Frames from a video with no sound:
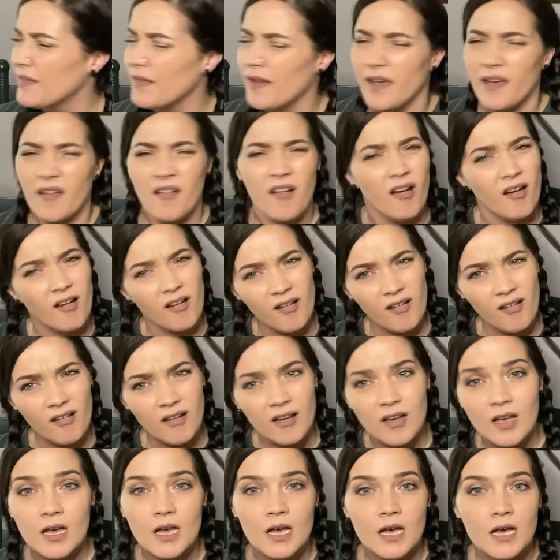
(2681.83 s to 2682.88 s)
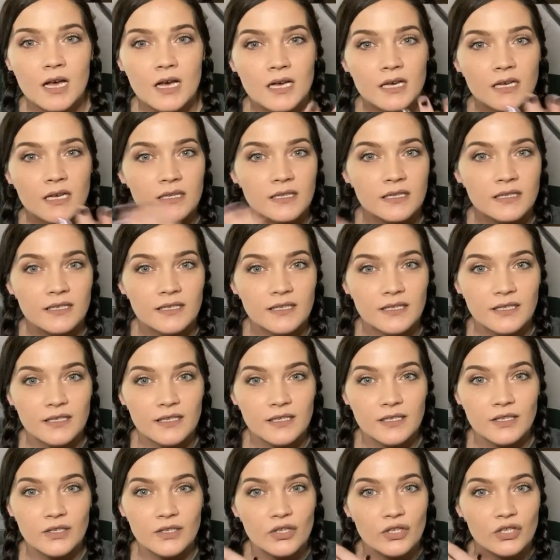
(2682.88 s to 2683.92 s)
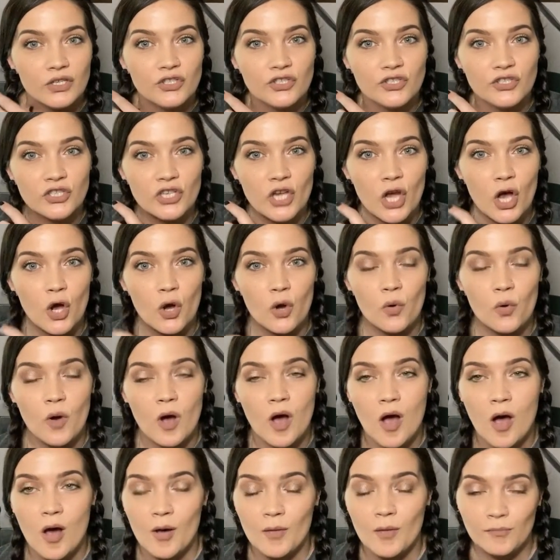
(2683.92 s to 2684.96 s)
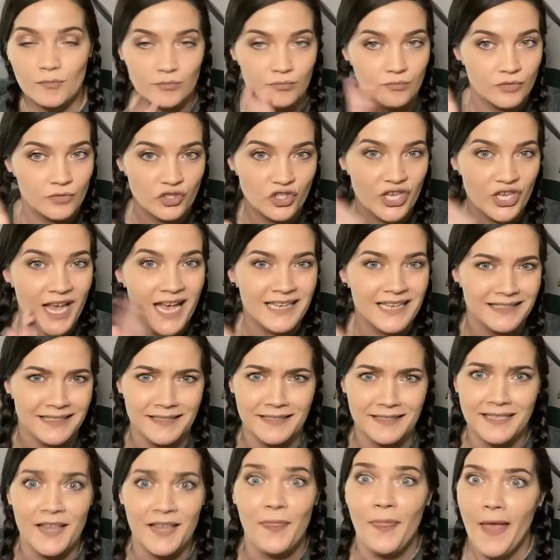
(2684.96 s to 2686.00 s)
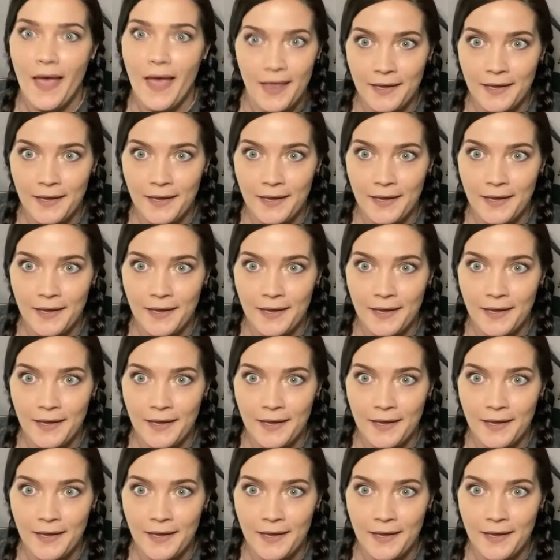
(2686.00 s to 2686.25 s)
like, "Huh." Virginia loves the replacement. So, um, she I hasn't seen that